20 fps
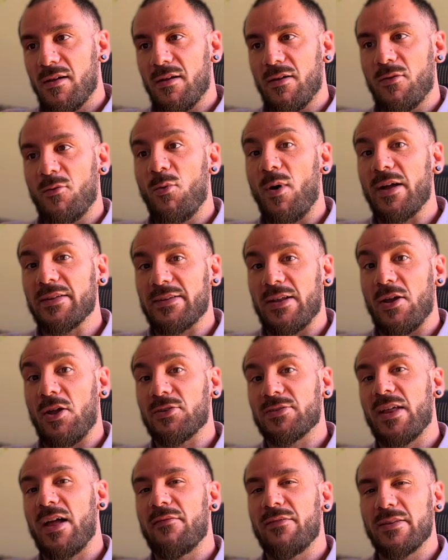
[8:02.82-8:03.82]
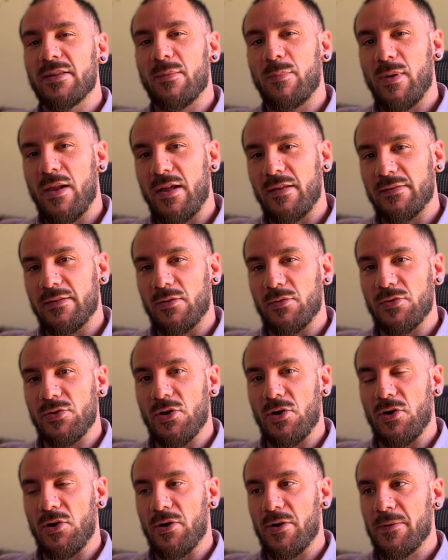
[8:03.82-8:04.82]
quite a lot. Having the plant
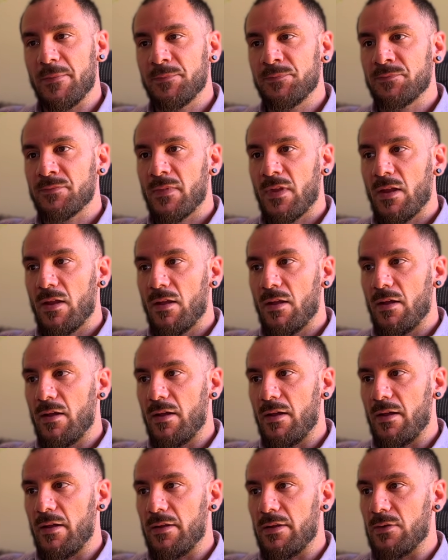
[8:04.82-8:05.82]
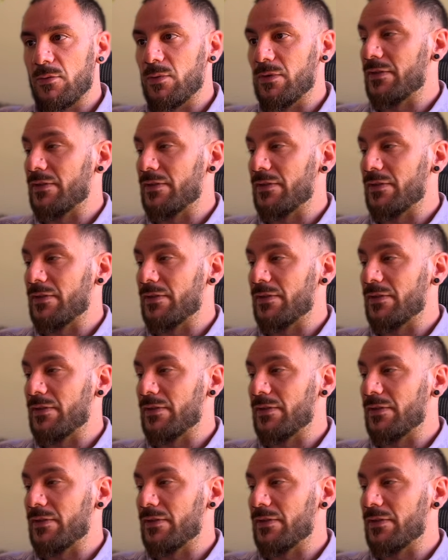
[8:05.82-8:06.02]
outdoor, you will